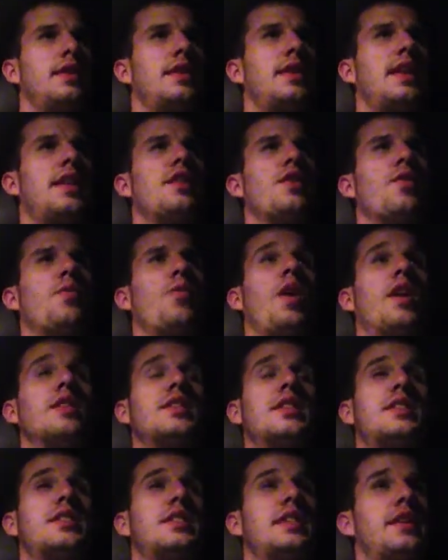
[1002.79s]
Then there
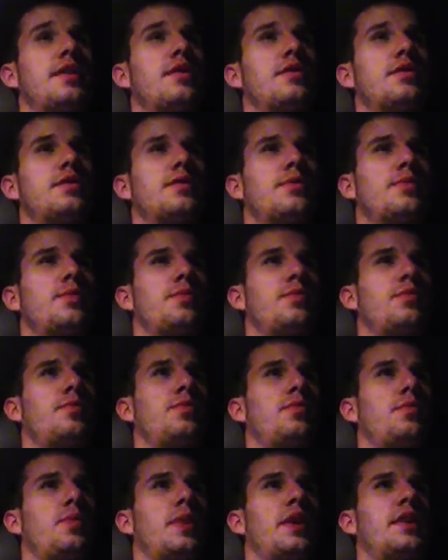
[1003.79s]
was a Sears,
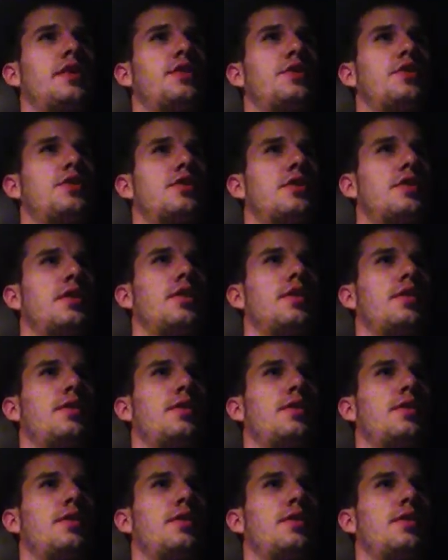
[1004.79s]
which